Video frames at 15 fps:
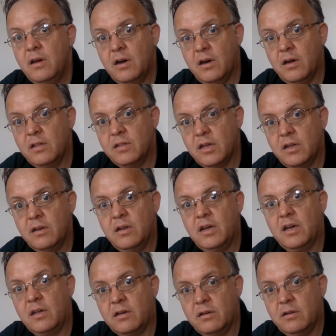and then
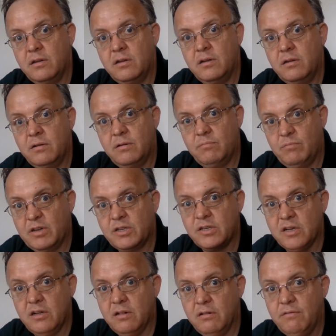I can
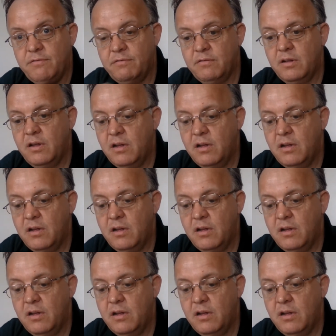myself